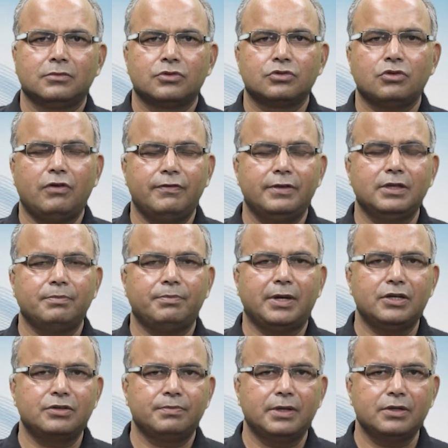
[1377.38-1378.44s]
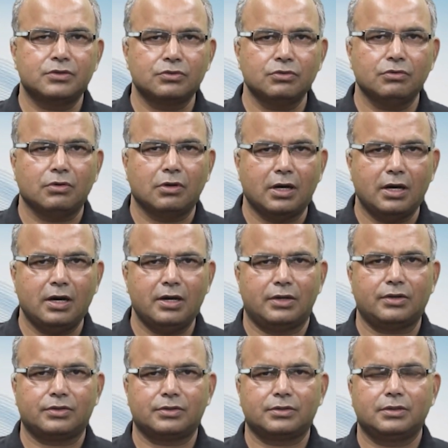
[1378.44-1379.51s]
So often the punishment is so
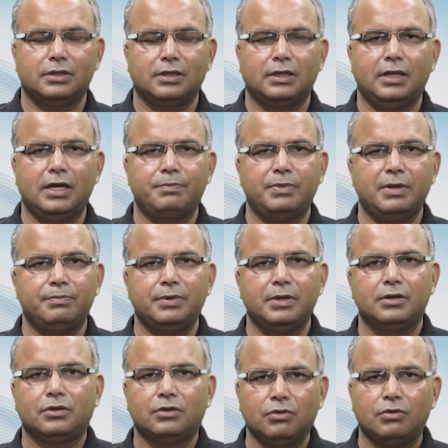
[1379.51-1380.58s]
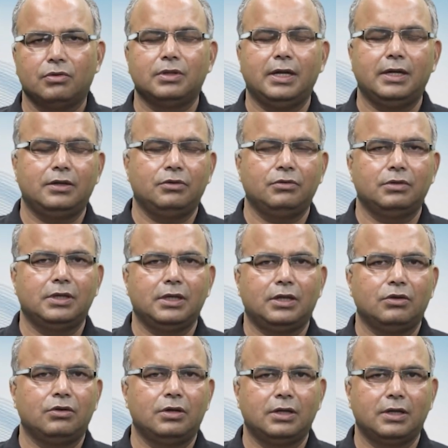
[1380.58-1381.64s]
harsh that people know that they
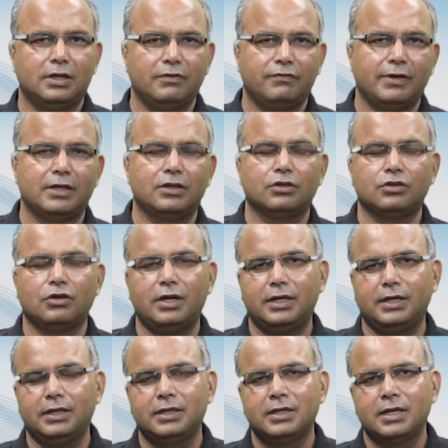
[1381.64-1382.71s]
cannot defy the authority,